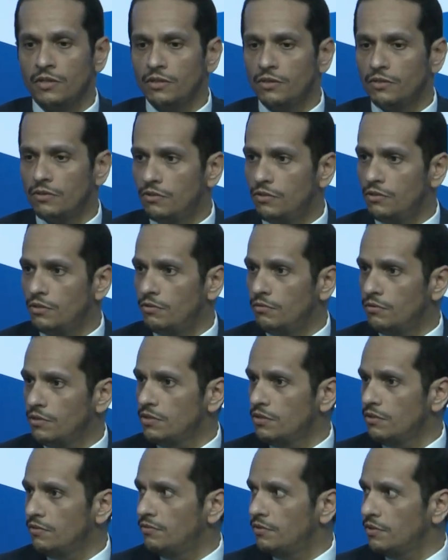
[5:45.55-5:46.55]

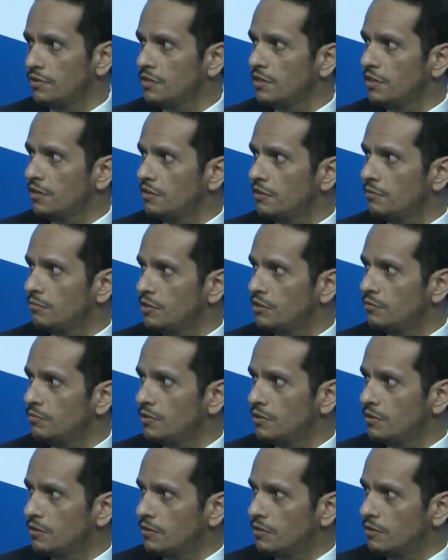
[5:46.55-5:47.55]
continuous efforts and
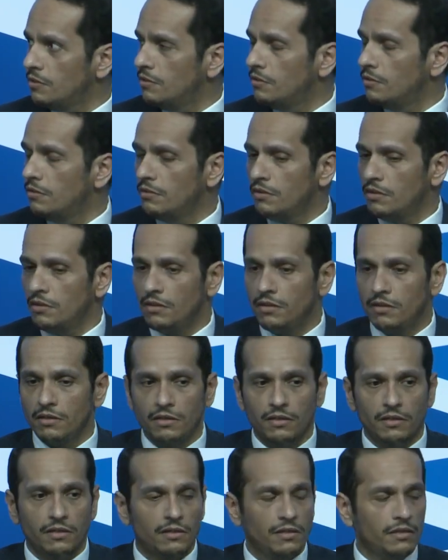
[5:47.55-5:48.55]
commitment in uh,
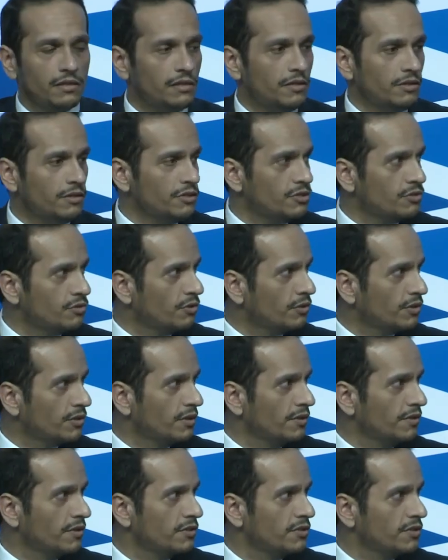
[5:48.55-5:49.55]
restoring
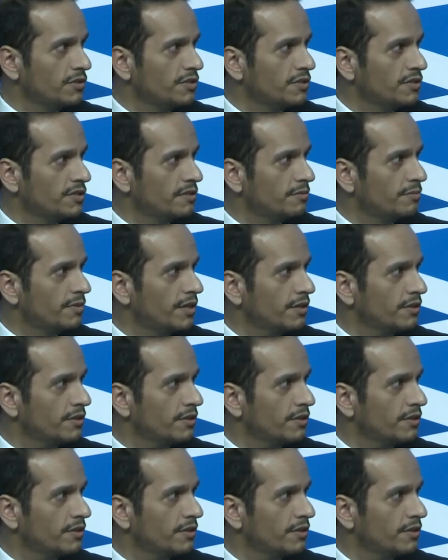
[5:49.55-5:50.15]
the GCC. So just